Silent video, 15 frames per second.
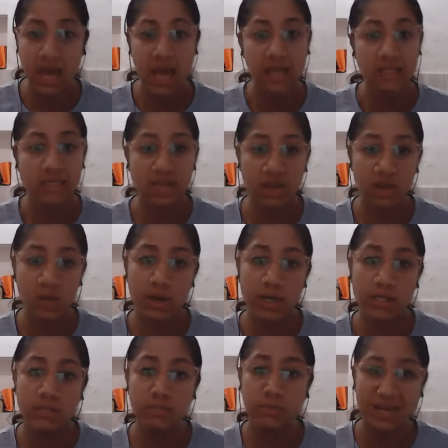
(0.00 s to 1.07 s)
and the second one
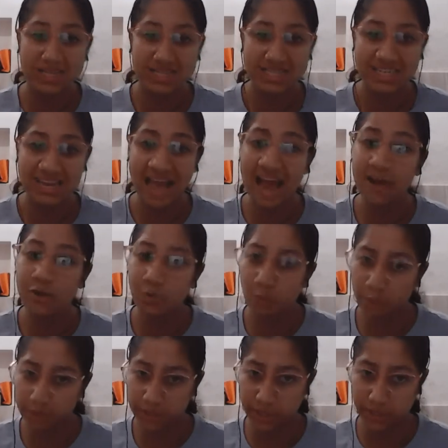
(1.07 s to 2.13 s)
is present and
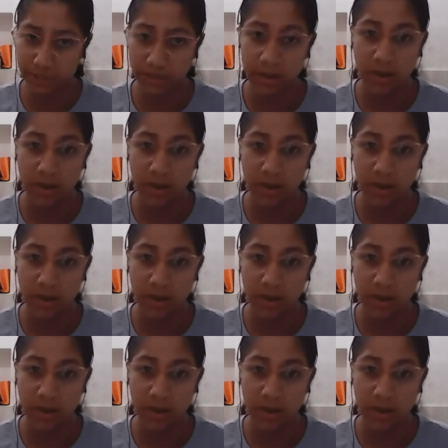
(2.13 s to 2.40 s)
voting.